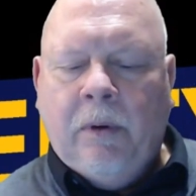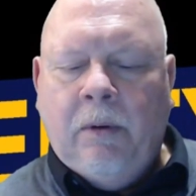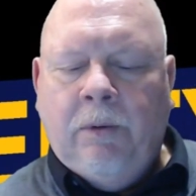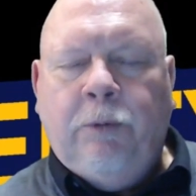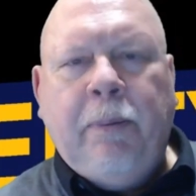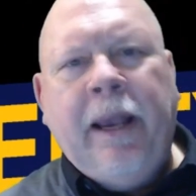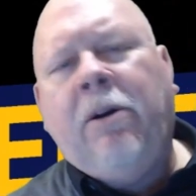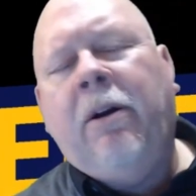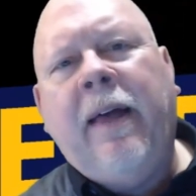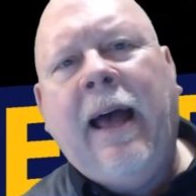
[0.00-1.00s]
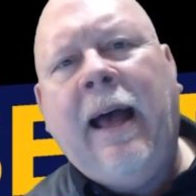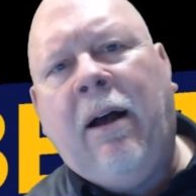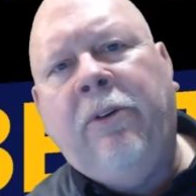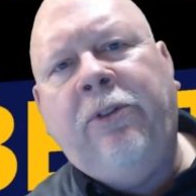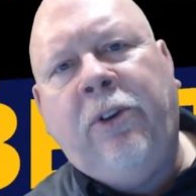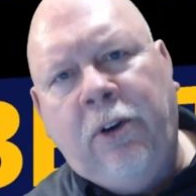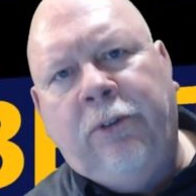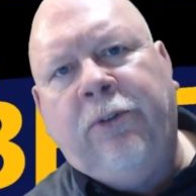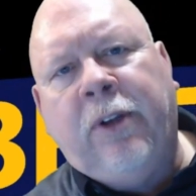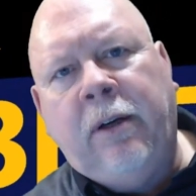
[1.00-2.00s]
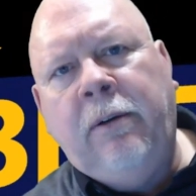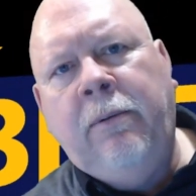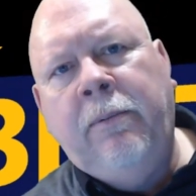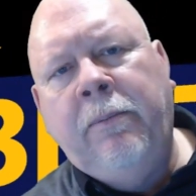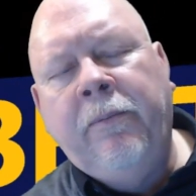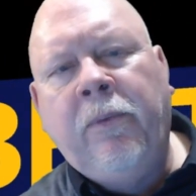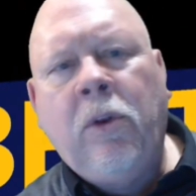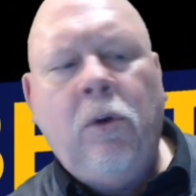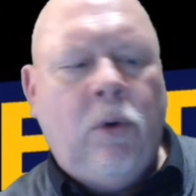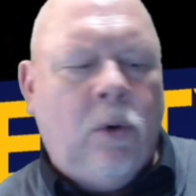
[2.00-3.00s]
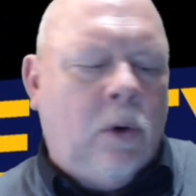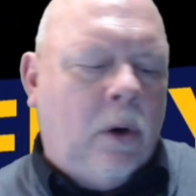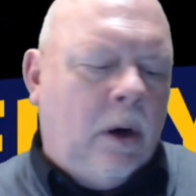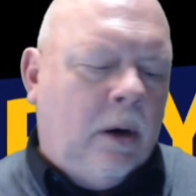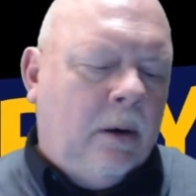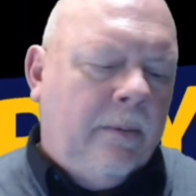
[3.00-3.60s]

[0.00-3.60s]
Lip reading: Speaker of the House Houston or